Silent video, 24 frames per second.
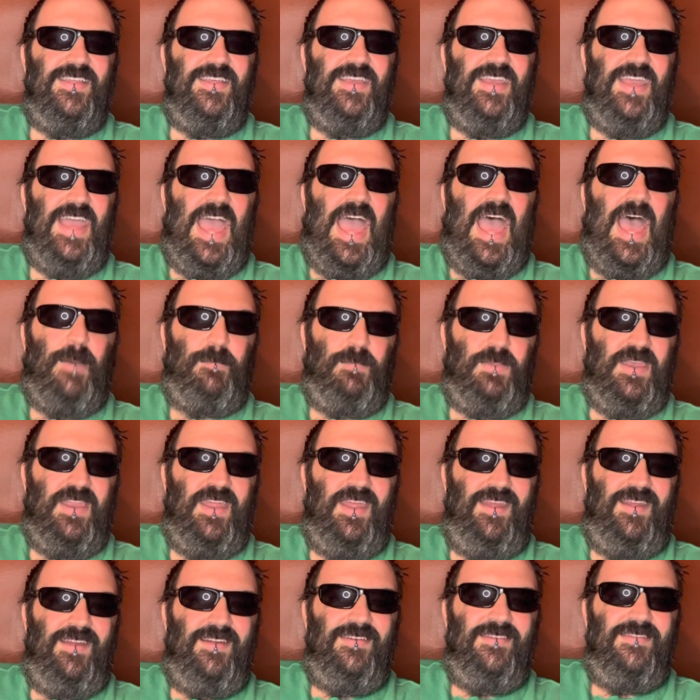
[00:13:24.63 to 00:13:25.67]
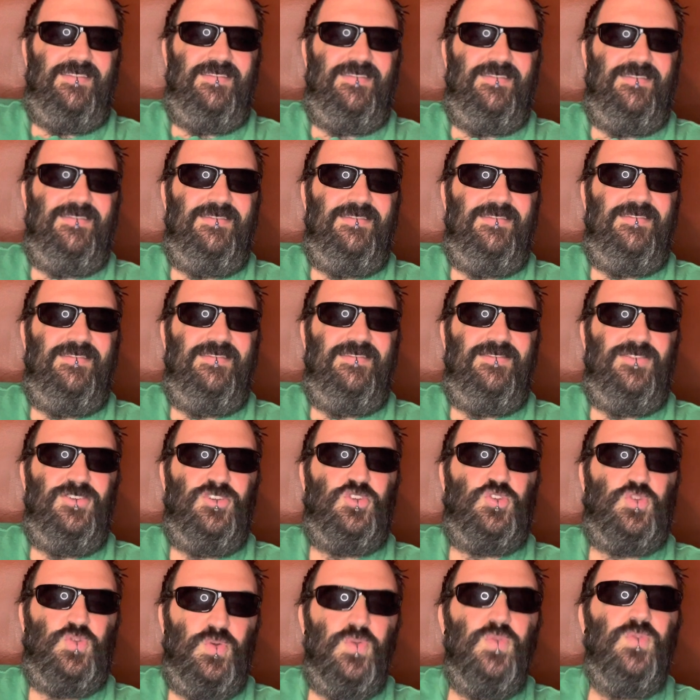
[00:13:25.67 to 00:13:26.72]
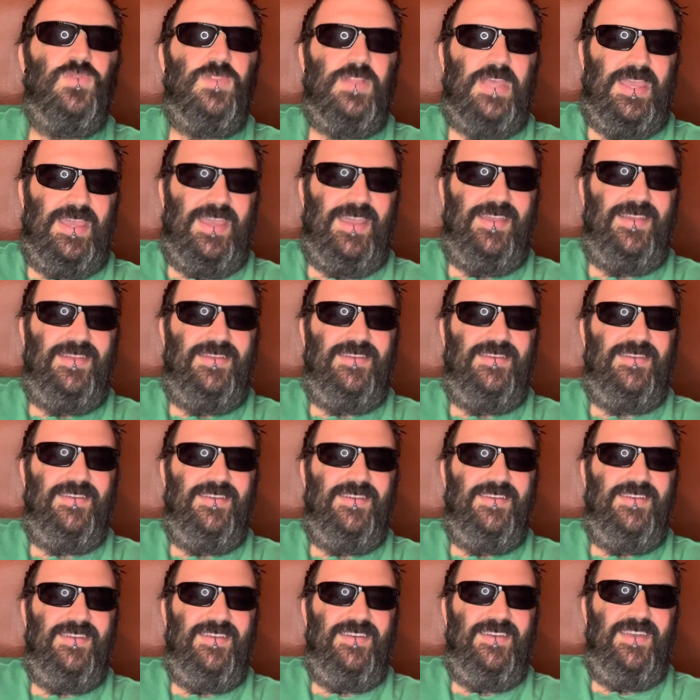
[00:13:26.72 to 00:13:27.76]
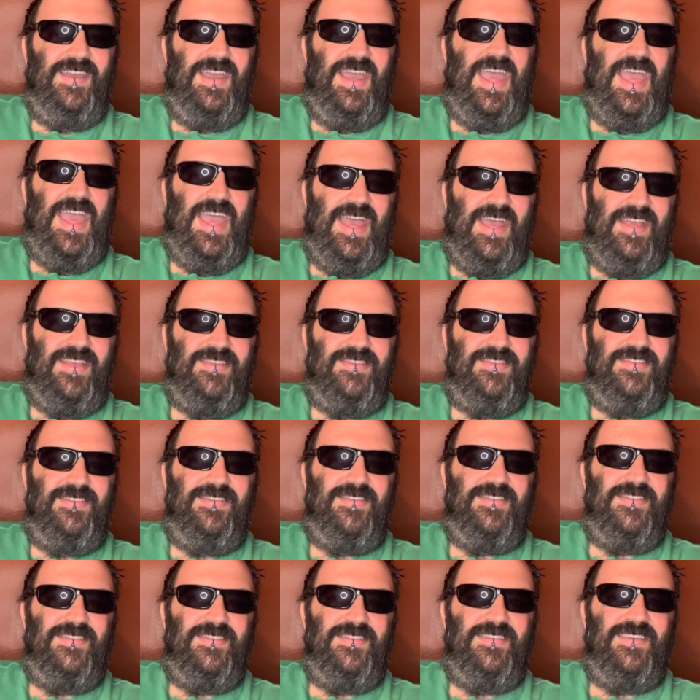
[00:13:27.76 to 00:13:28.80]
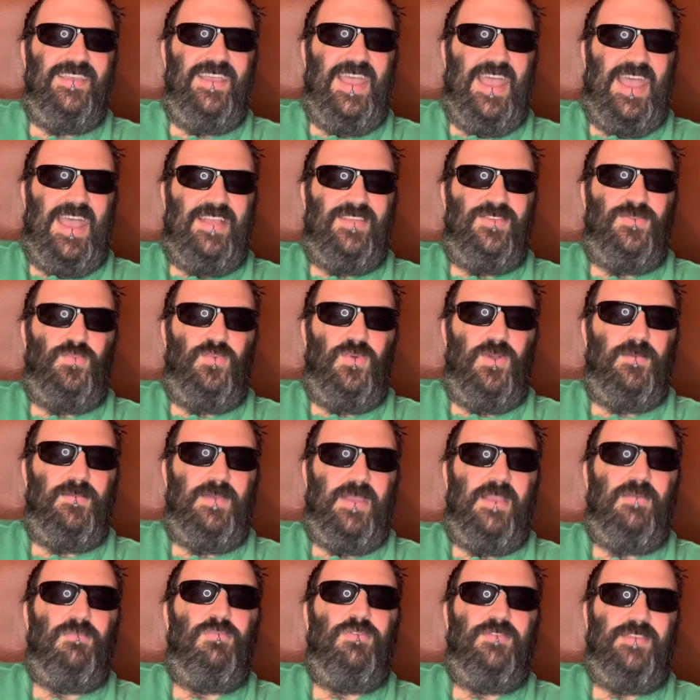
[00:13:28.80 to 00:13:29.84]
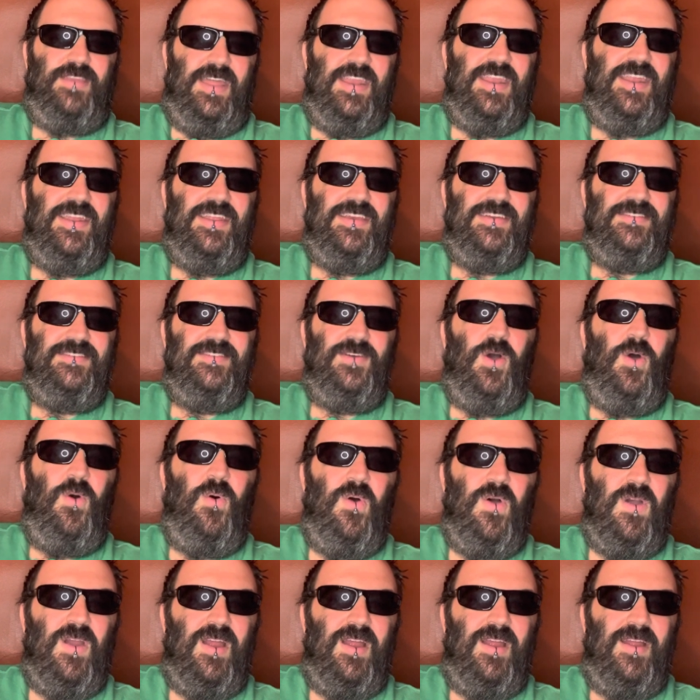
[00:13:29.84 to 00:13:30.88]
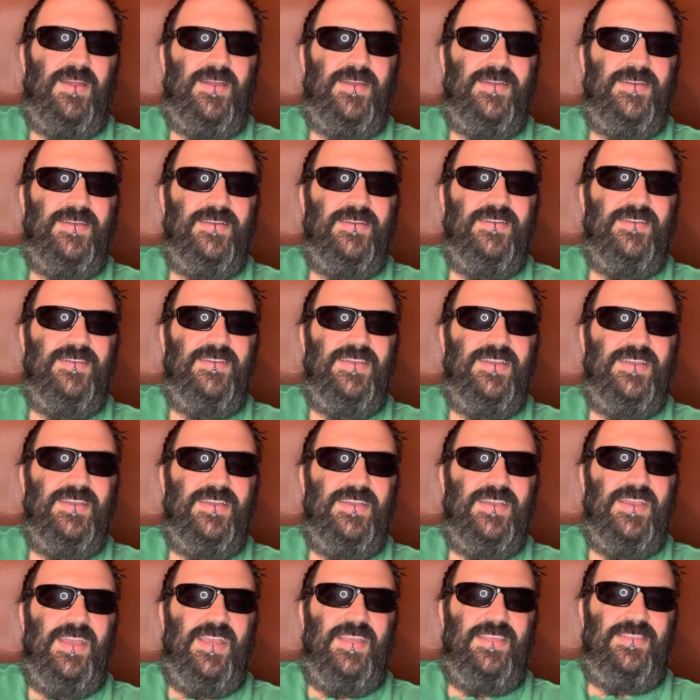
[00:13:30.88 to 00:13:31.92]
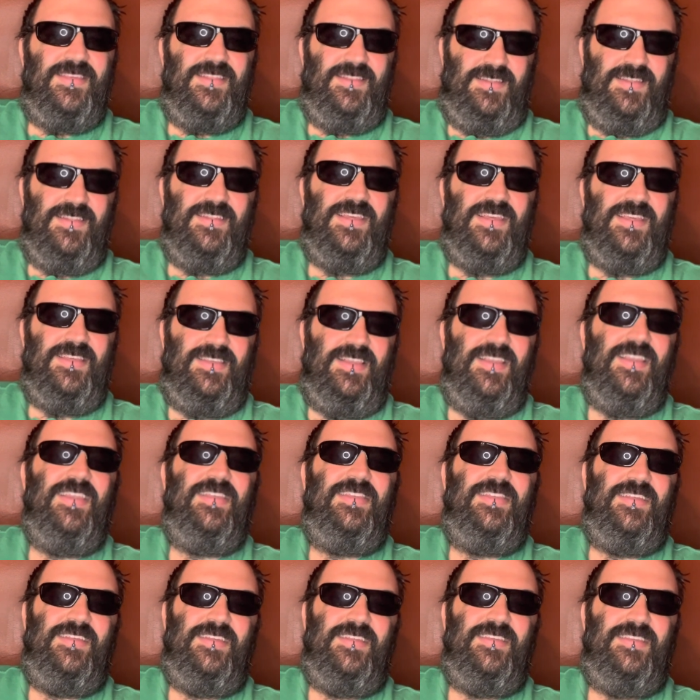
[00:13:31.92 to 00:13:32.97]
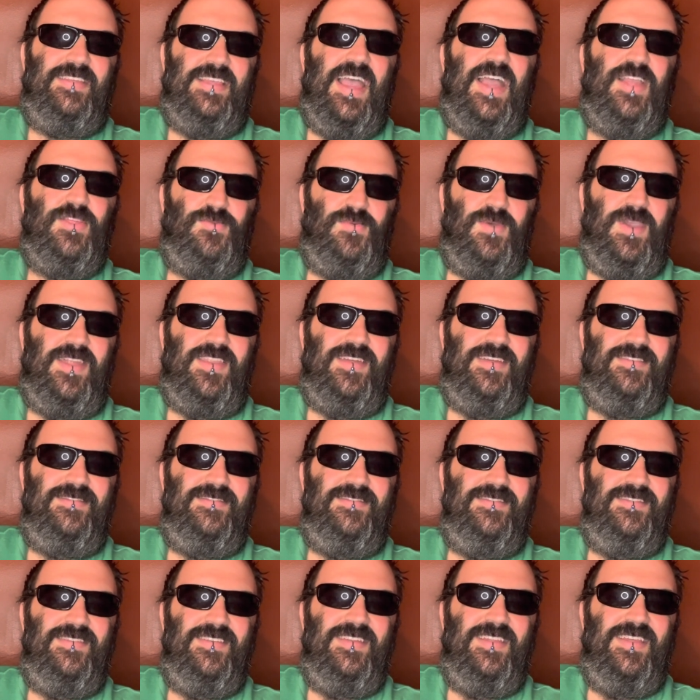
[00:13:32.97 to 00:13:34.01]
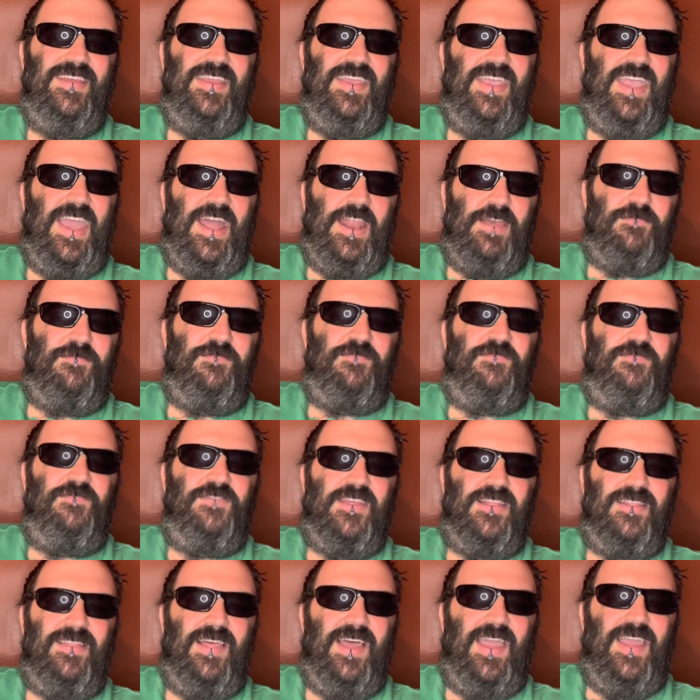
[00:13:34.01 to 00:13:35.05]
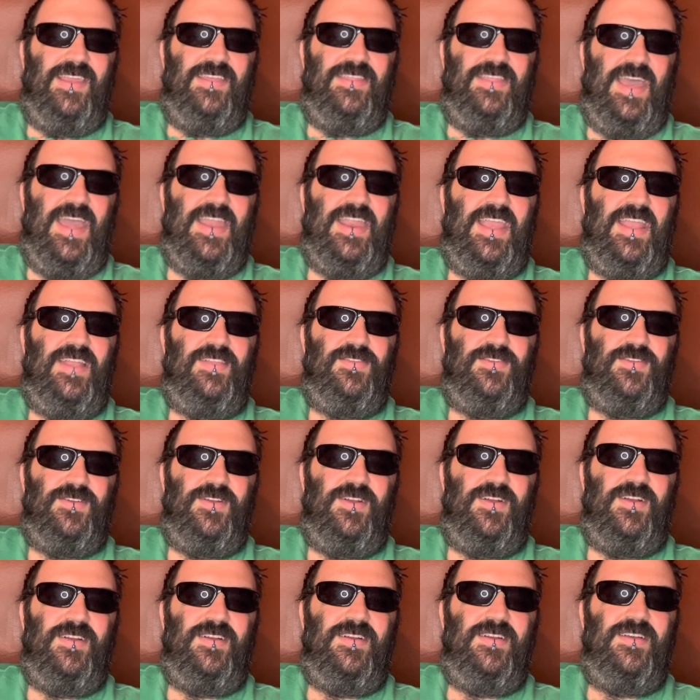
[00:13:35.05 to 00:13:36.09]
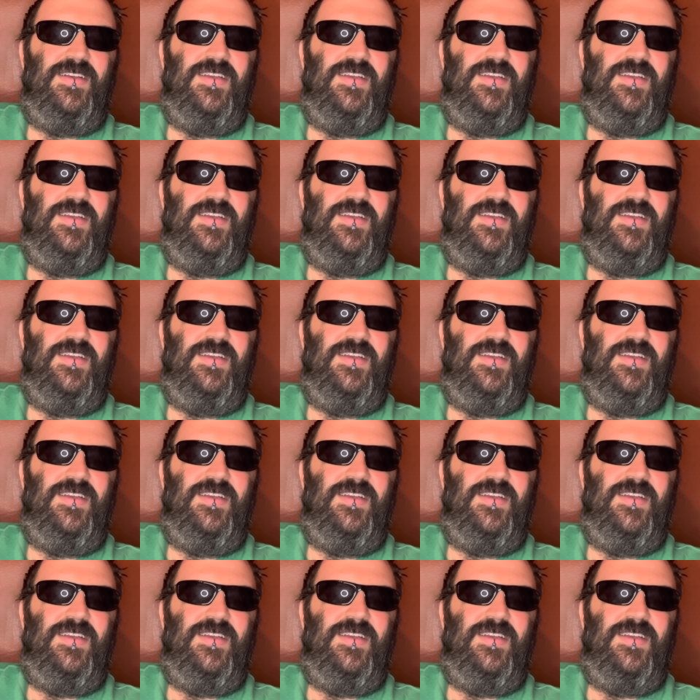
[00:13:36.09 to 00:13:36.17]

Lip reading: happening truly as we're being presented it? Or is it exaggerated? And I feel like that answer